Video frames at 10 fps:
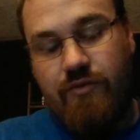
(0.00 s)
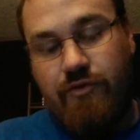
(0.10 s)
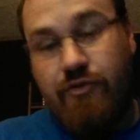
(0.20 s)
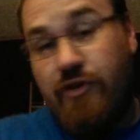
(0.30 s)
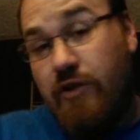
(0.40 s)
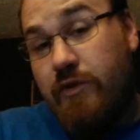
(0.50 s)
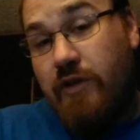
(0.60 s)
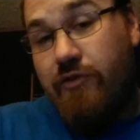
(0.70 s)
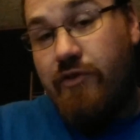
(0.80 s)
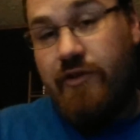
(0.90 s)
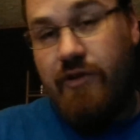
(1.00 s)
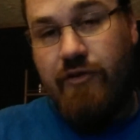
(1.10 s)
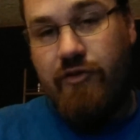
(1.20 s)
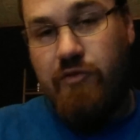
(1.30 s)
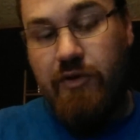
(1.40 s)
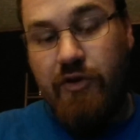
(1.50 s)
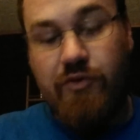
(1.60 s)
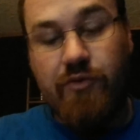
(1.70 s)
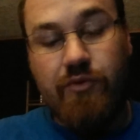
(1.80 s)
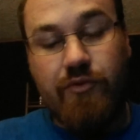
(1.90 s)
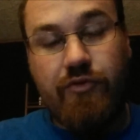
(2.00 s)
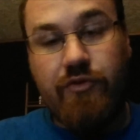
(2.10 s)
you're dealing with electricity here and you're building cools.